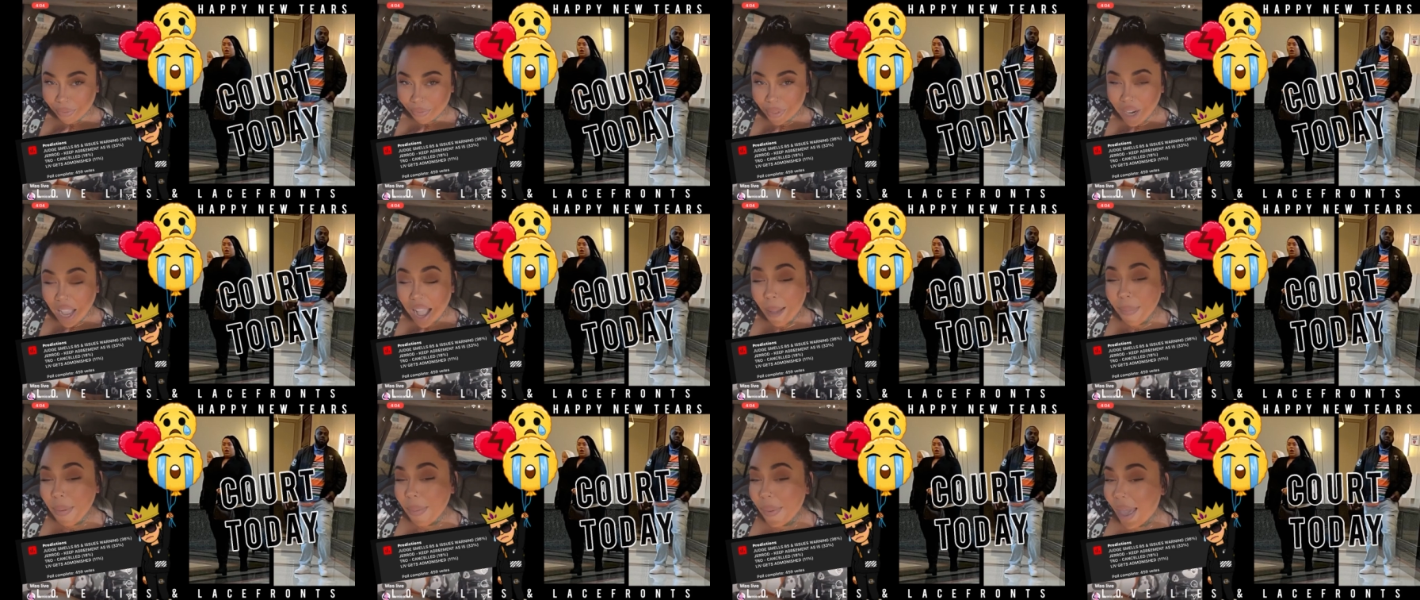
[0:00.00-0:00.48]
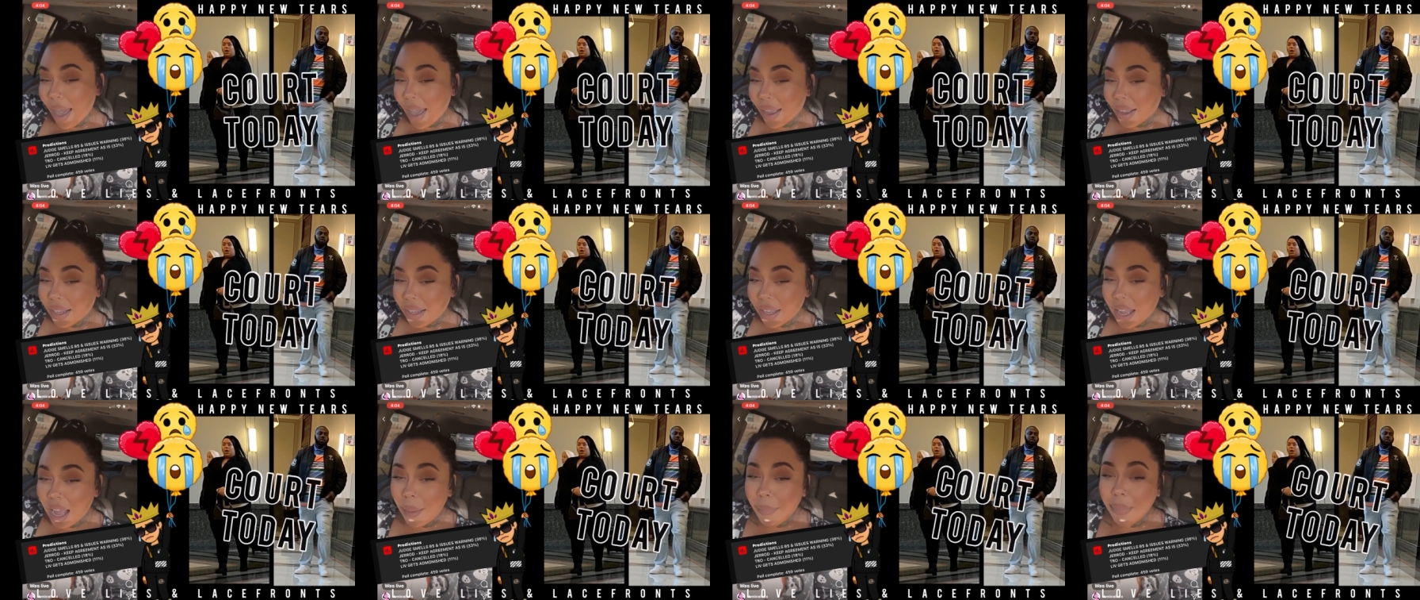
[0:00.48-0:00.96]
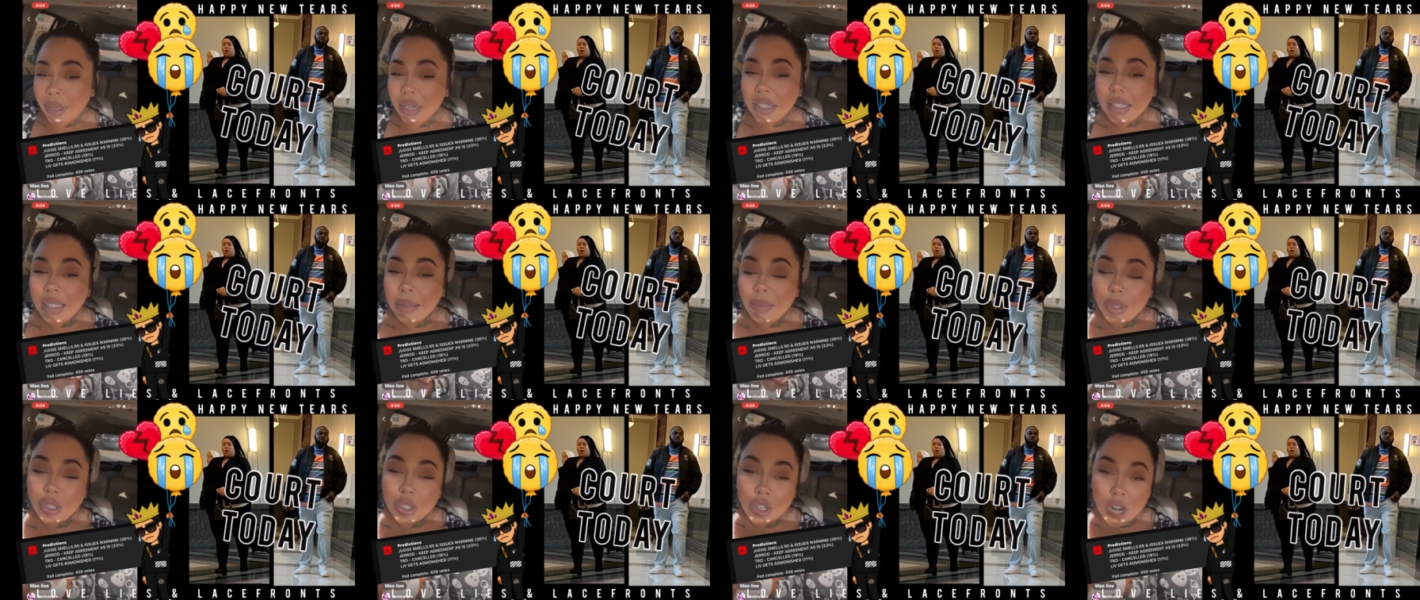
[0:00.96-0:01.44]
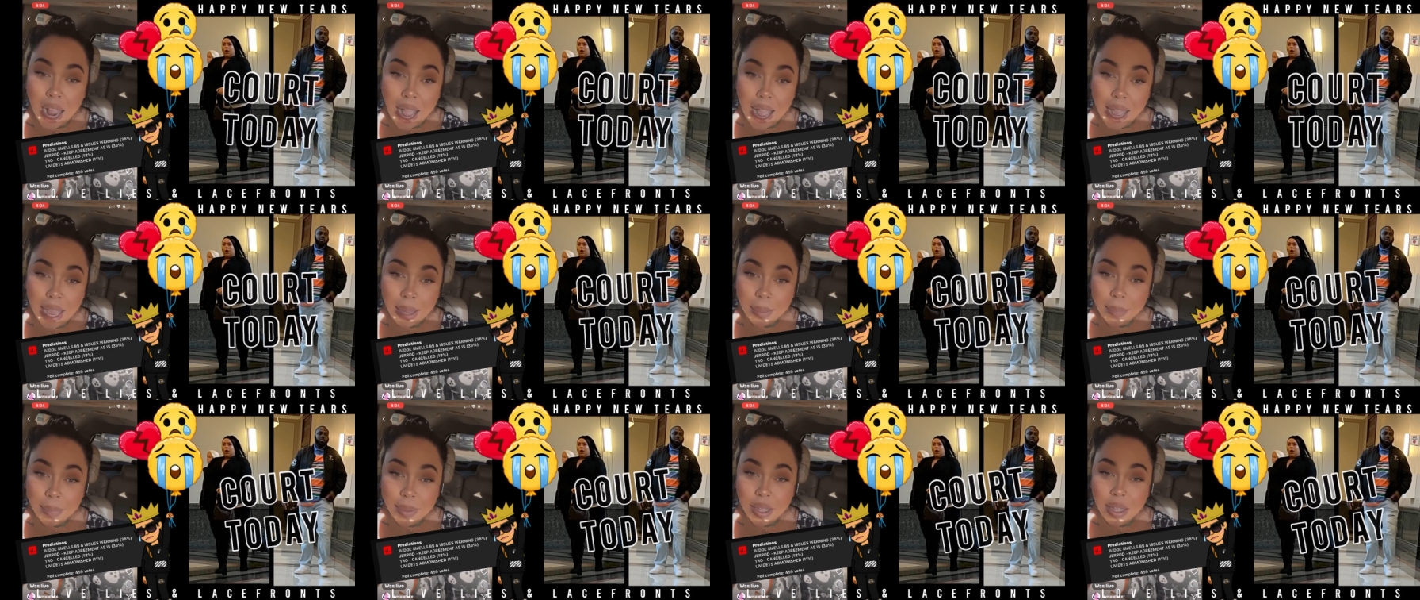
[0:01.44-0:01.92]
I'll be back. I'm gonna
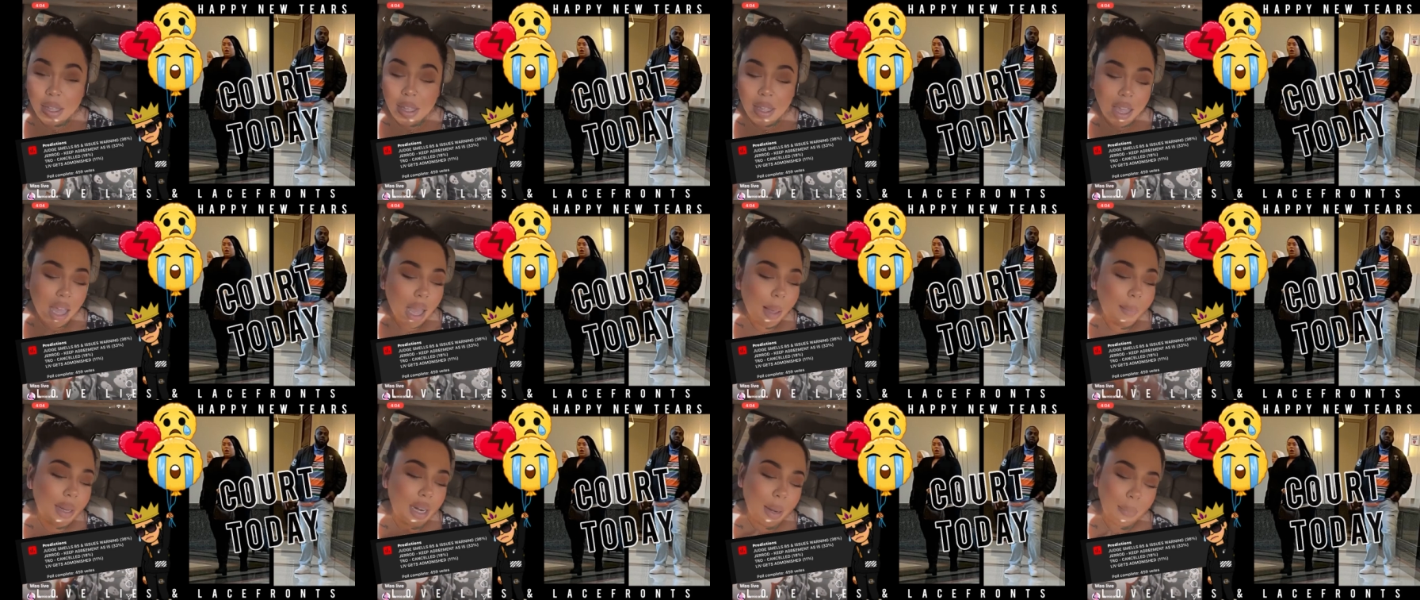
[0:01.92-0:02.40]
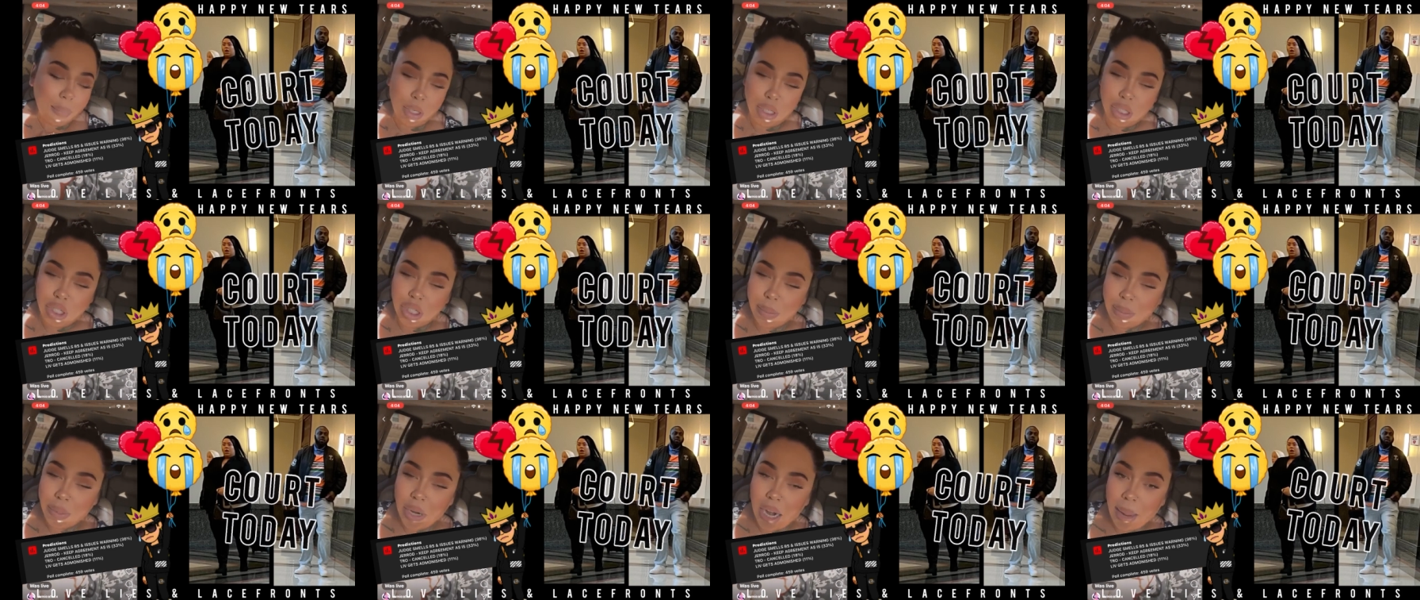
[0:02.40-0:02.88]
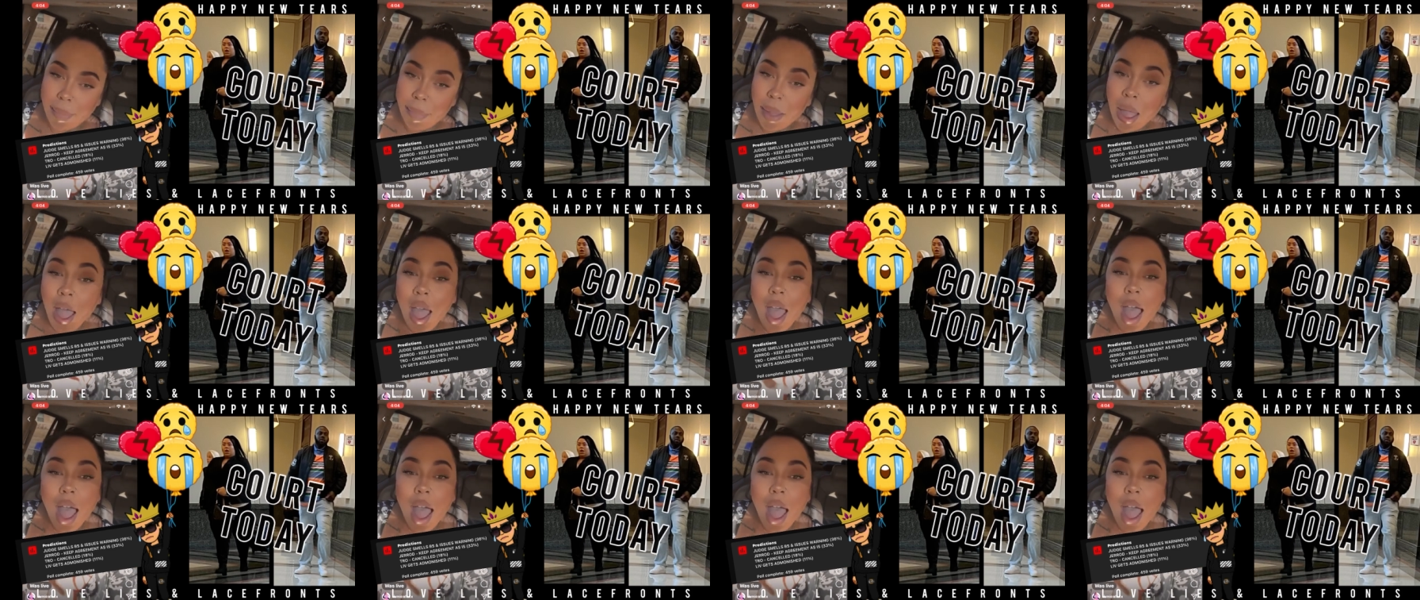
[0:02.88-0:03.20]
subscribe. I mean, I'm gonna subscribe.